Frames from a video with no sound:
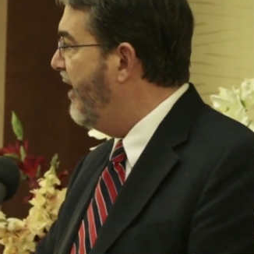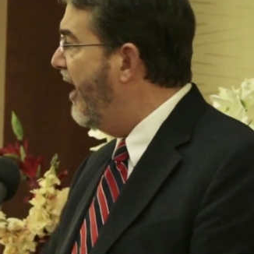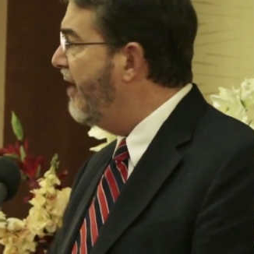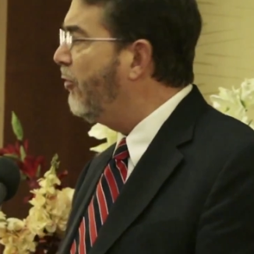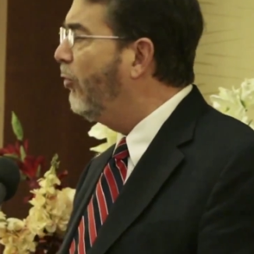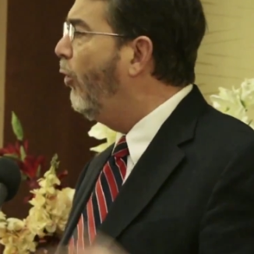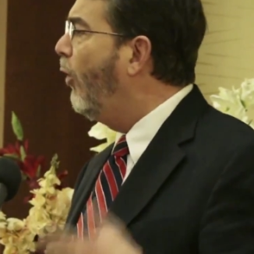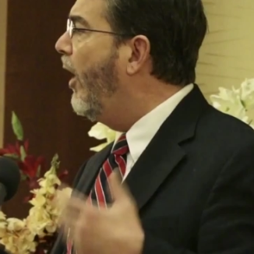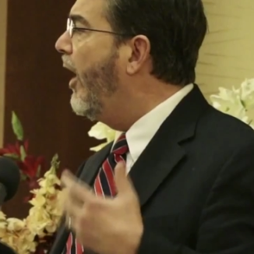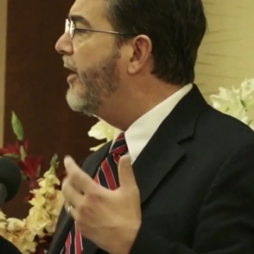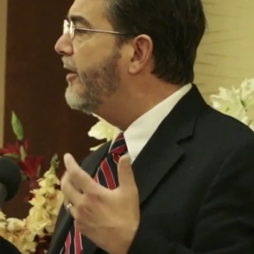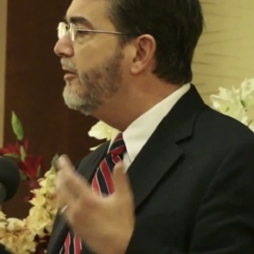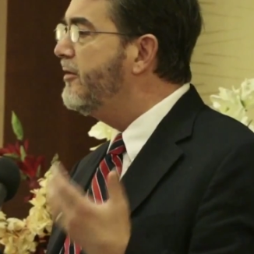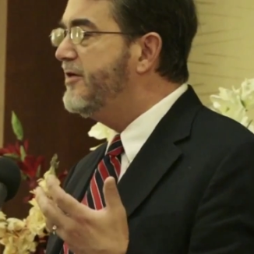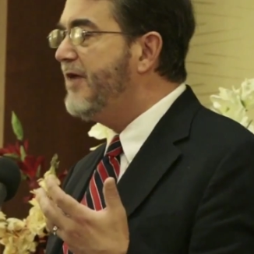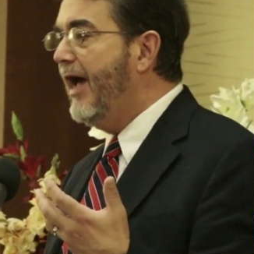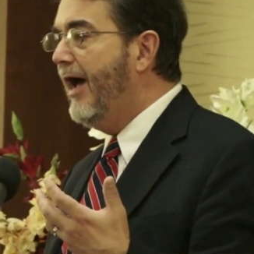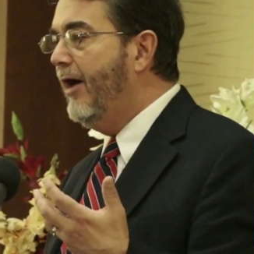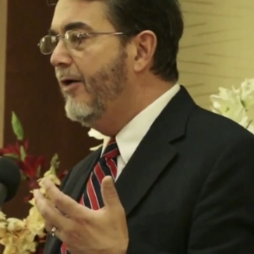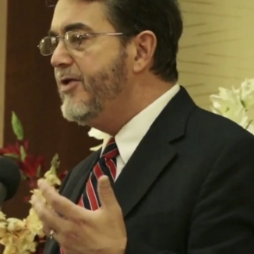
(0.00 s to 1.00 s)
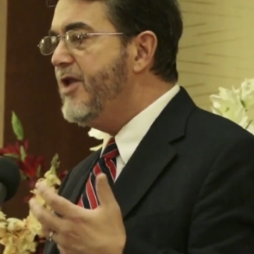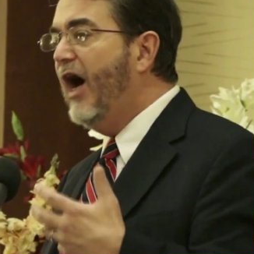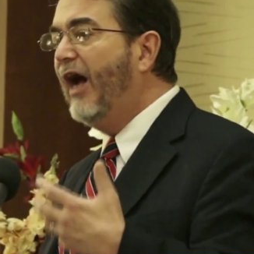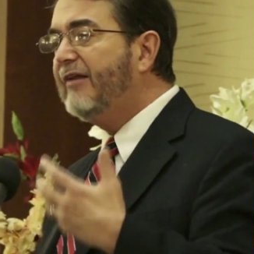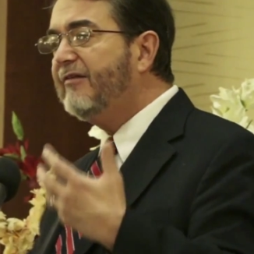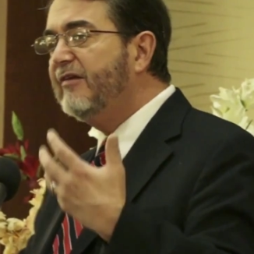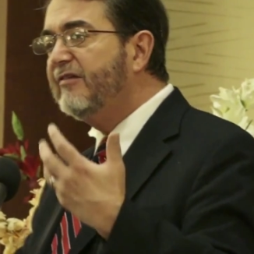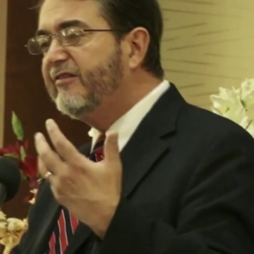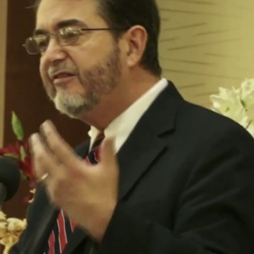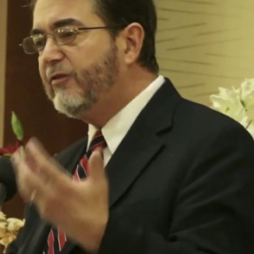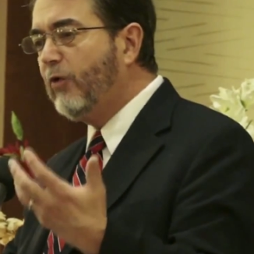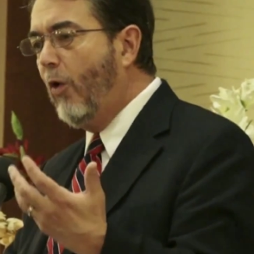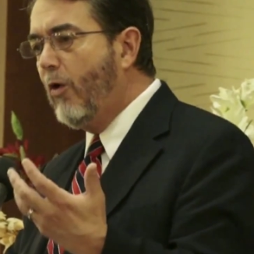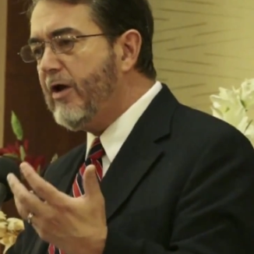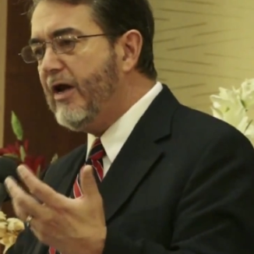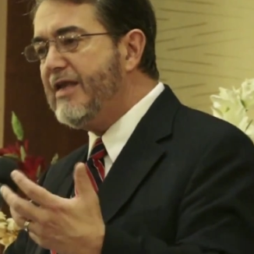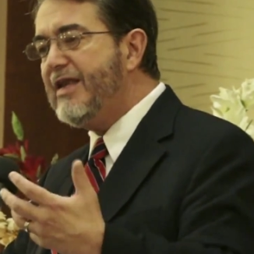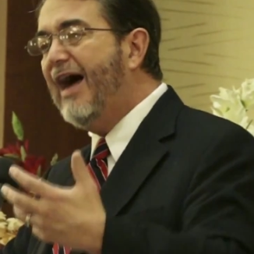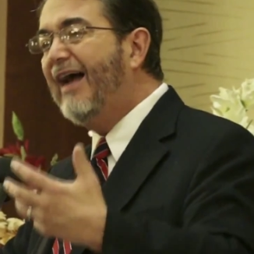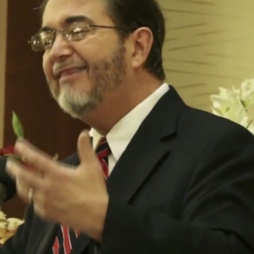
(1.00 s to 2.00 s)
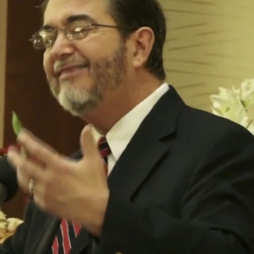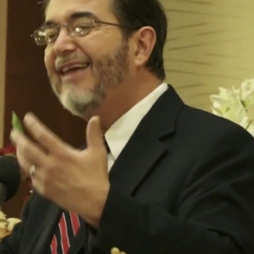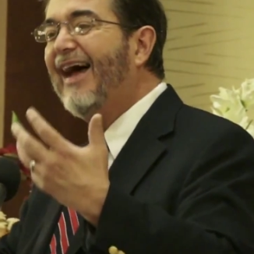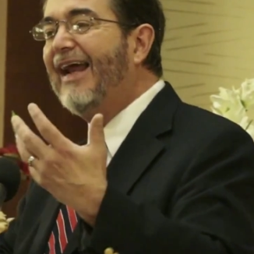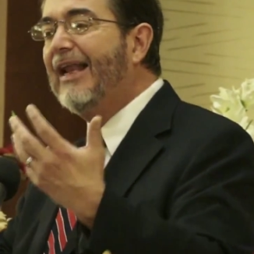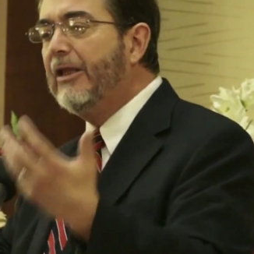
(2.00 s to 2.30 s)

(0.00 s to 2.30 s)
Not watered down, not distorted, not